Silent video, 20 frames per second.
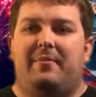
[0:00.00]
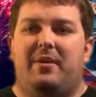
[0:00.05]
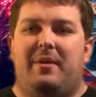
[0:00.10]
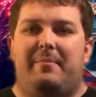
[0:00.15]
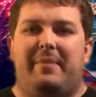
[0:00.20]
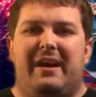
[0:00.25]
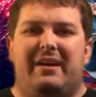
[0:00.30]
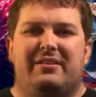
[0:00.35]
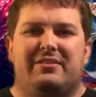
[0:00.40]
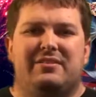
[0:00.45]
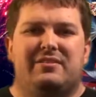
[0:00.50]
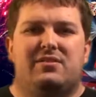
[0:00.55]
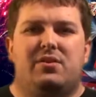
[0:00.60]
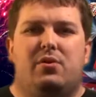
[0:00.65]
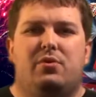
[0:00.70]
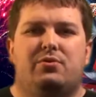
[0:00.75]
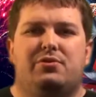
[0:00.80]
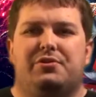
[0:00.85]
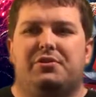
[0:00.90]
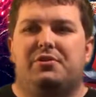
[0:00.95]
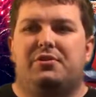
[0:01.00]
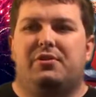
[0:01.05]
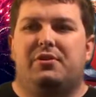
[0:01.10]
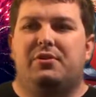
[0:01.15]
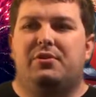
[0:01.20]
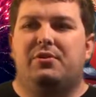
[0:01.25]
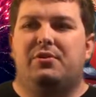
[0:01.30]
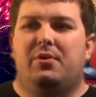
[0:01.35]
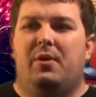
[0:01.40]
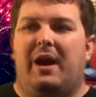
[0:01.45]
about a soldier
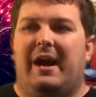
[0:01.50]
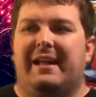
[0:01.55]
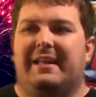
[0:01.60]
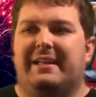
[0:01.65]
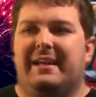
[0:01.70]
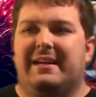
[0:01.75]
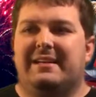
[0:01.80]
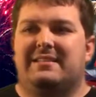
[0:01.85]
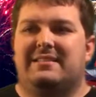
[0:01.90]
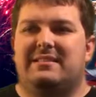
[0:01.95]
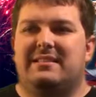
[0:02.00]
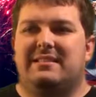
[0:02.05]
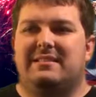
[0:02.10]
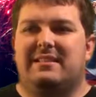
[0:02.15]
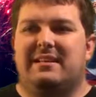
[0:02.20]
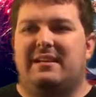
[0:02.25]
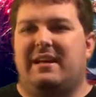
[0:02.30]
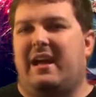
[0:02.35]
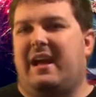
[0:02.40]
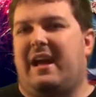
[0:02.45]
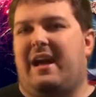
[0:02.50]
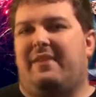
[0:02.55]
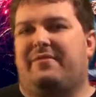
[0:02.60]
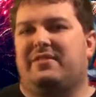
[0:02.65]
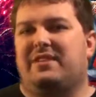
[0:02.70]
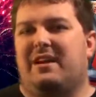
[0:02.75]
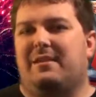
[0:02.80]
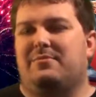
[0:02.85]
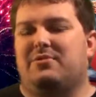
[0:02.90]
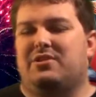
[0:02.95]
who I guess is in a
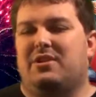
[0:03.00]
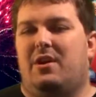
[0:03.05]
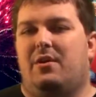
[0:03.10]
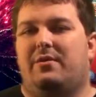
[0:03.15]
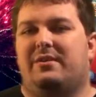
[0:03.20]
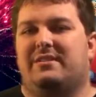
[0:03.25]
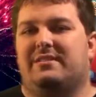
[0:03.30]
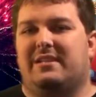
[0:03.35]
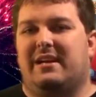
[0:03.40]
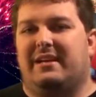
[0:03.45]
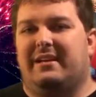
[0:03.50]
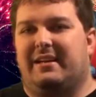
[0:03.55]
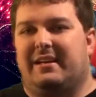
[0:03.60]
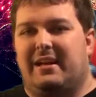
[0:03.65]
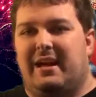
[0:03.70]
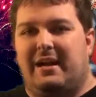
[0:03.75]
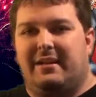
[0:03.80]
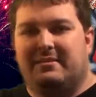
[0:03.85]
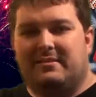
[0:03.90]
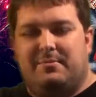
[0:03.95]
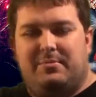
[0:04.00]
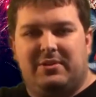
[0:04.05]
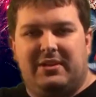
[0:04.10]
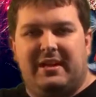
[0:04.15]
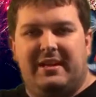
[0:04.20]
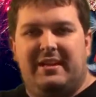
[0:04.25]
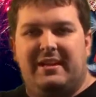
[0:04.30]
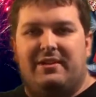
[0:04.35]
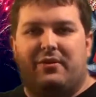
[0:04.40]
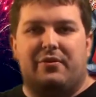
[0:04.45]
halftime show and he's kind of
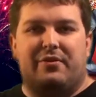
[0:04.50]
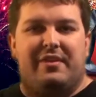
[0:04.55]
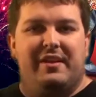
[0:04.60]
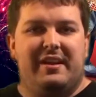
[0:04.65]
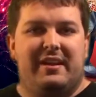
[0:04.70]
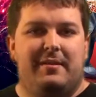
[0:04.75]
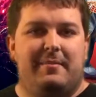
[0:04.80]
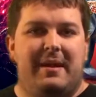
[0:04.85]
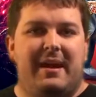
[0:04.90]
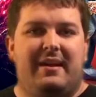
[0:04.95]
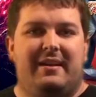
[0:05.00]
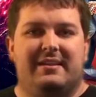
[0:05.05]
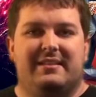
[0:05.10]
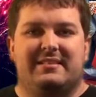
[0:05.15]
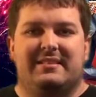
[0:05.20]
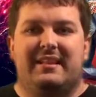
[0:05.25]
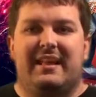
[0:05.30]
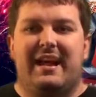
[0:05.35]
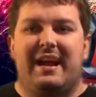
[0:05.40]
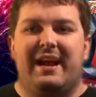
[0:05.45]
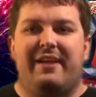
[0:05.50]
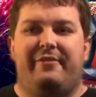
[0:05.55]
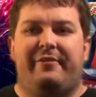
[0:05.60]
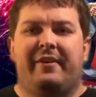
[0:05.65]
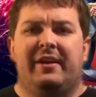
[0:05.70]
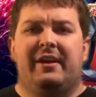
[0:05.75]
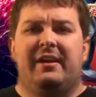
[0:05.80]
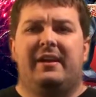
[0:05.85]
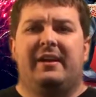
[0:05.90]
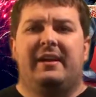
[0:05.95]
contemplating or thinking about his life.